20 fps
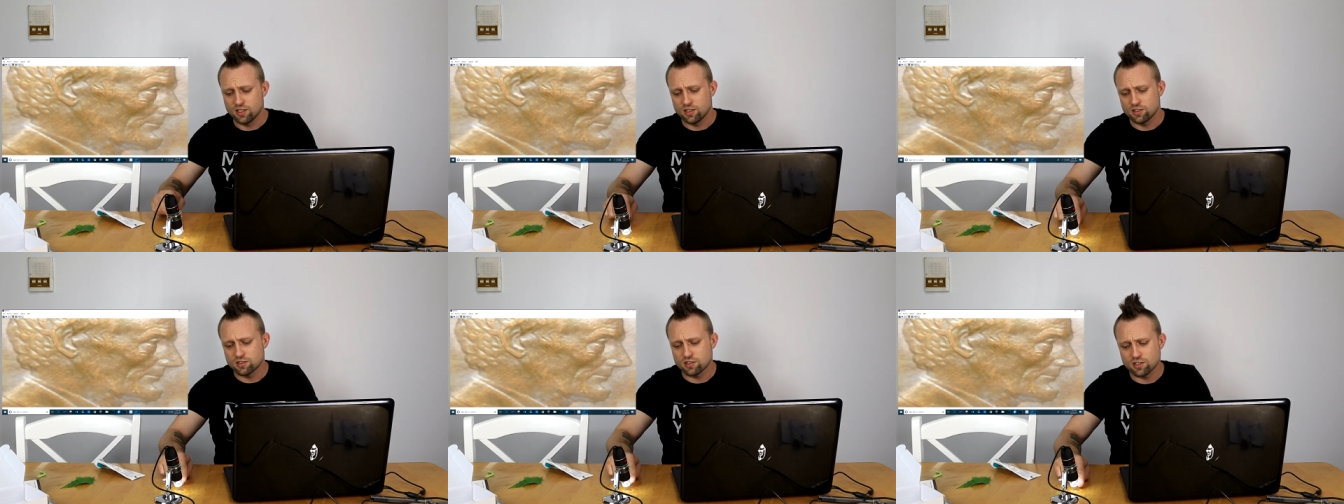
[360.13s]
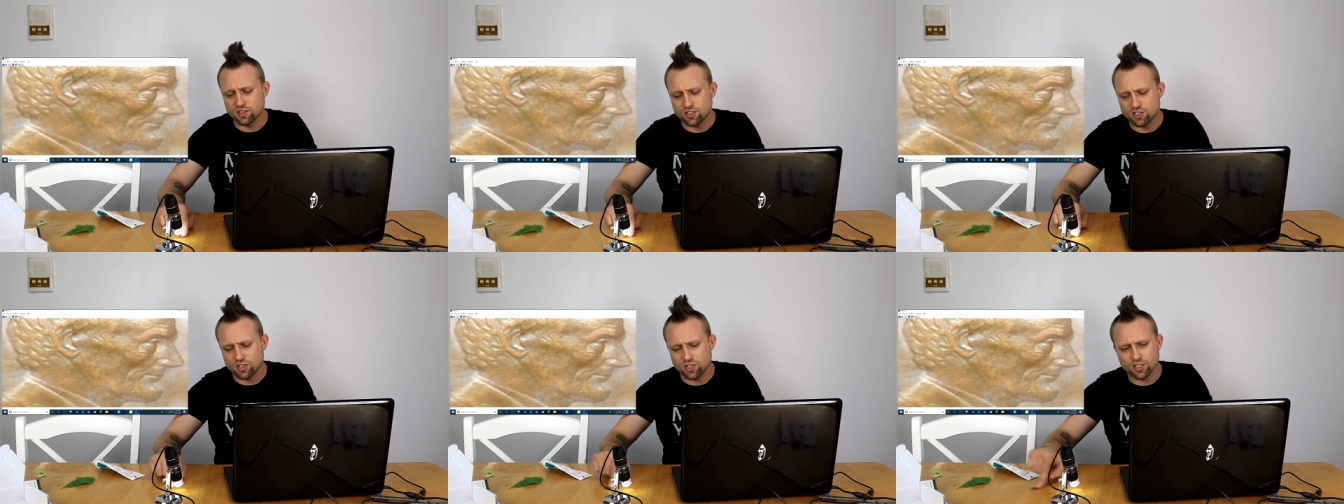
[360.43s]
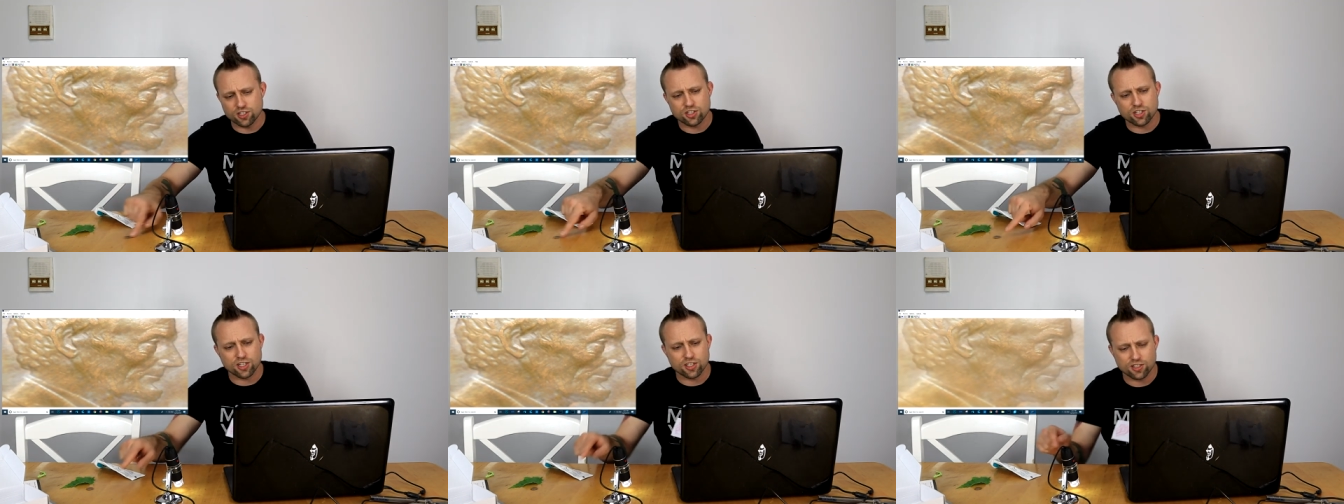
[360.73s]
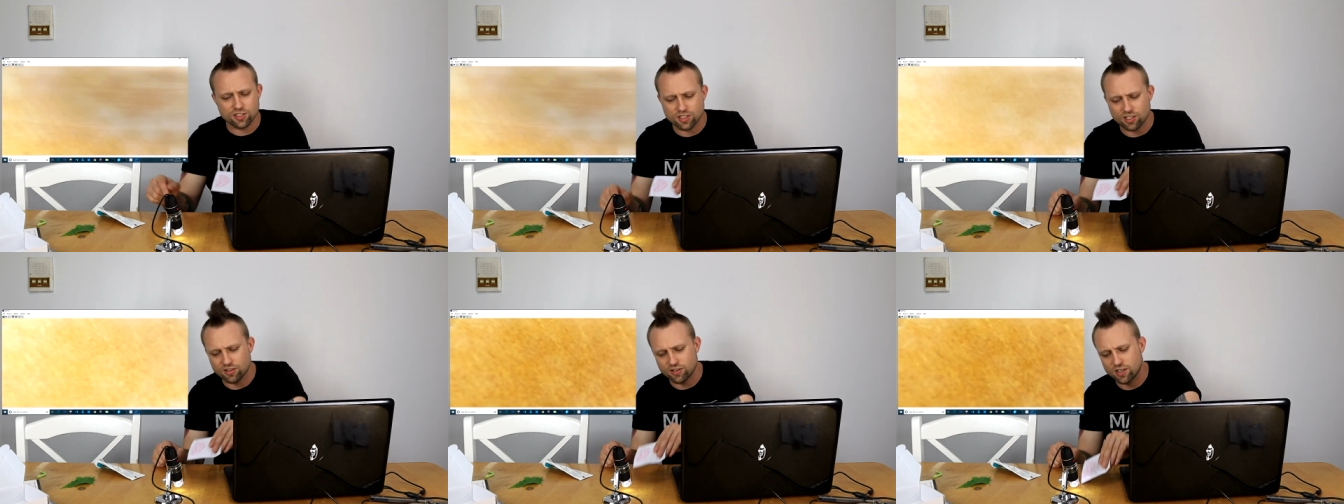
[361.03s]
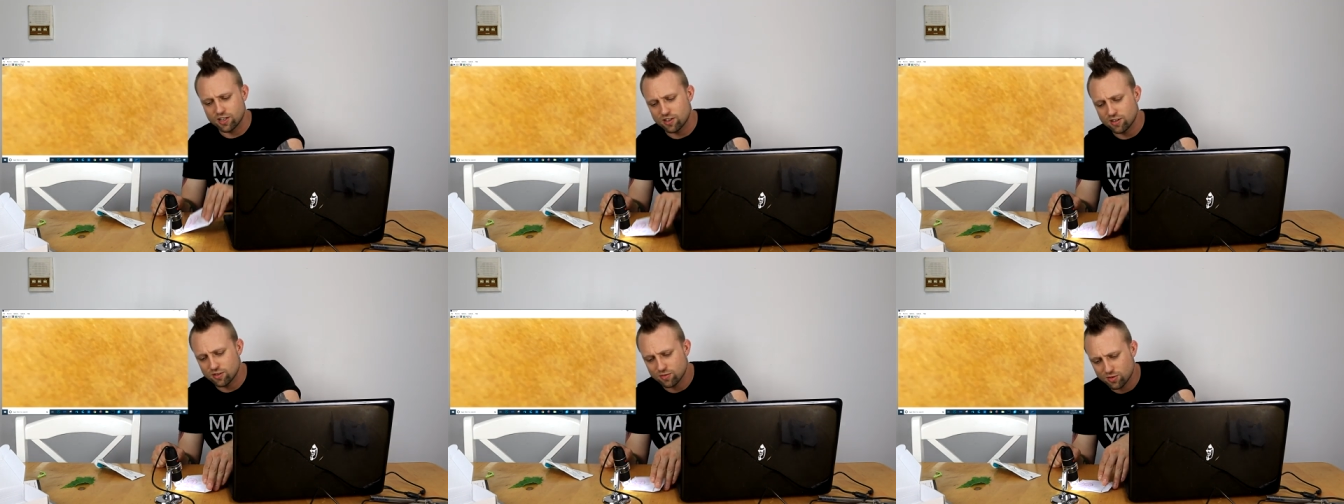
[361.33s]
So let's let's check this out
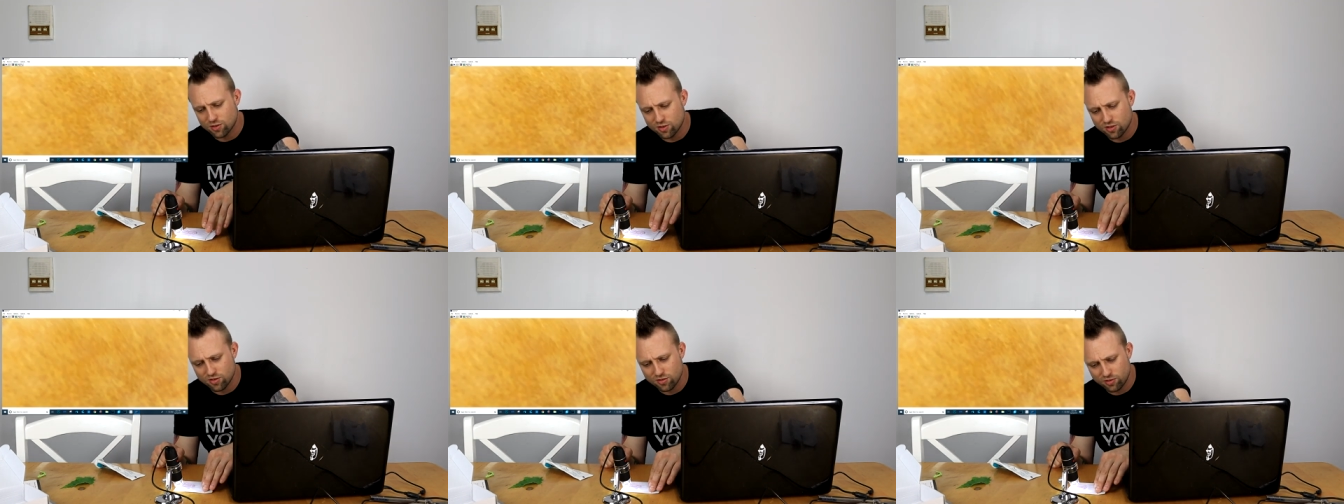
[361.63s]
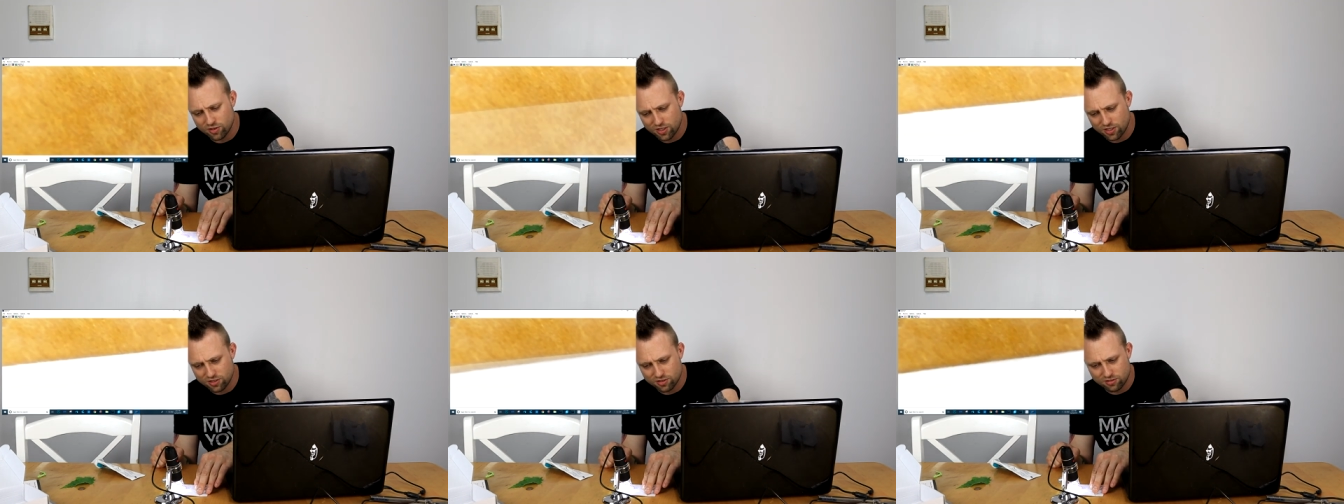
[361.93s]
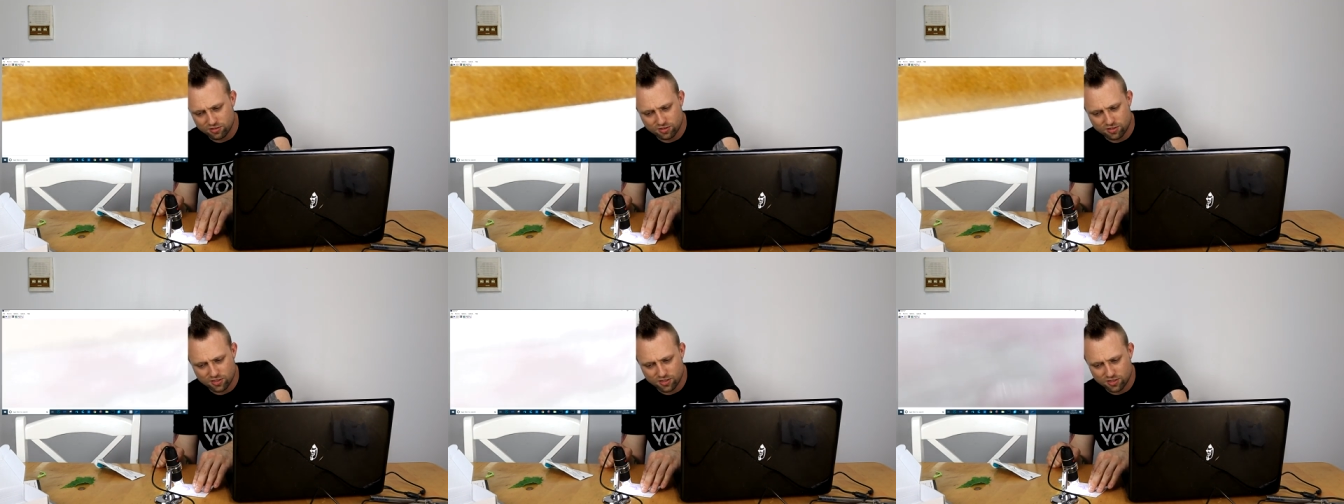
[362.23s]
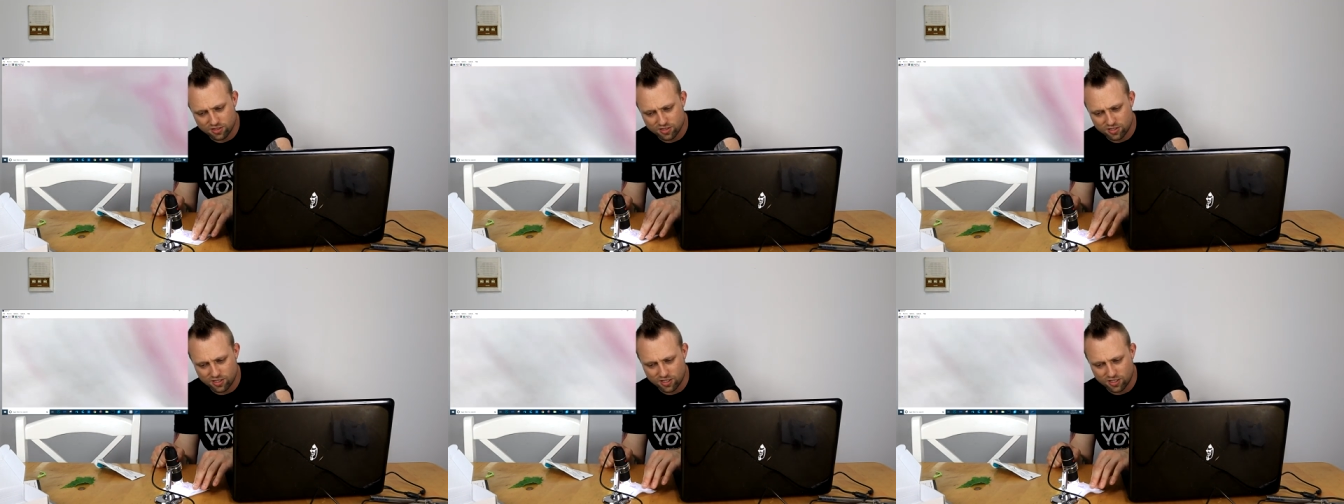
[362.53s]
now. I'm quite interested to